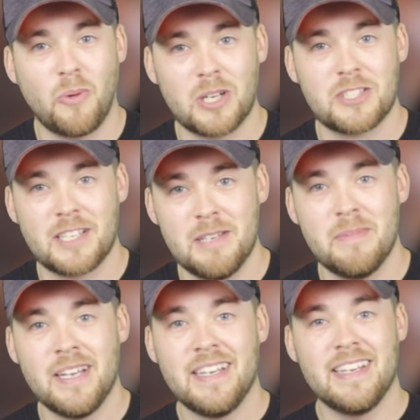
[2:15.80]
watching
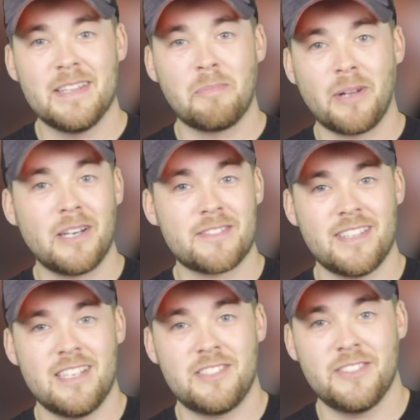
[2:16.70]
him in the playoffs
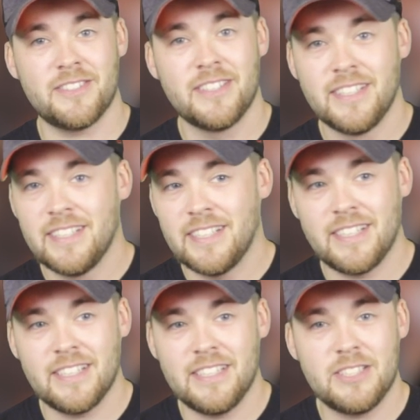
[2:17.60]
last year.
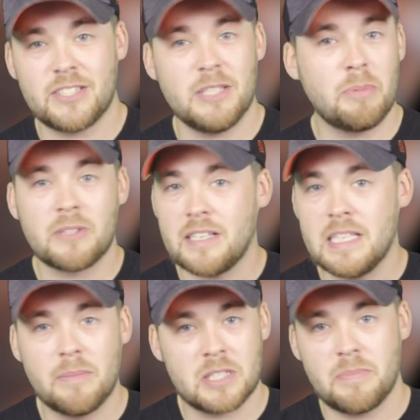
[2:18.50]
Uh, he just he put that
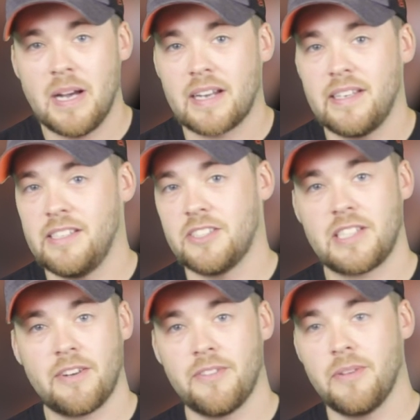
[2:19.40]
team on his back and he
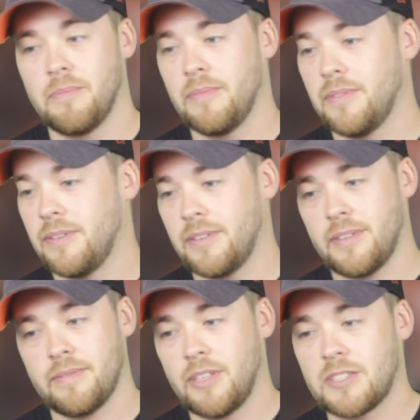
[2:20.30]
just carried them.
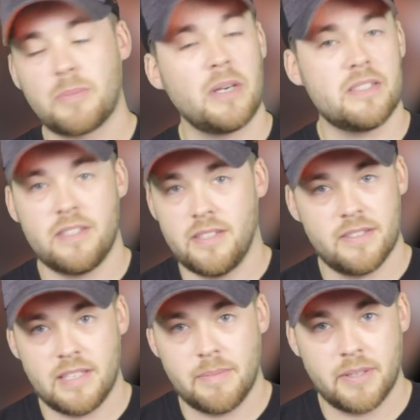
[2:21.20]
Uh, not surprised to see
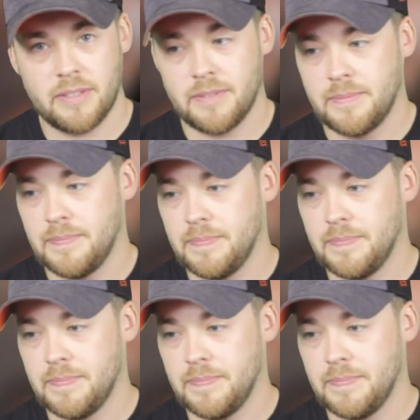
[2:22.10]
his name on here.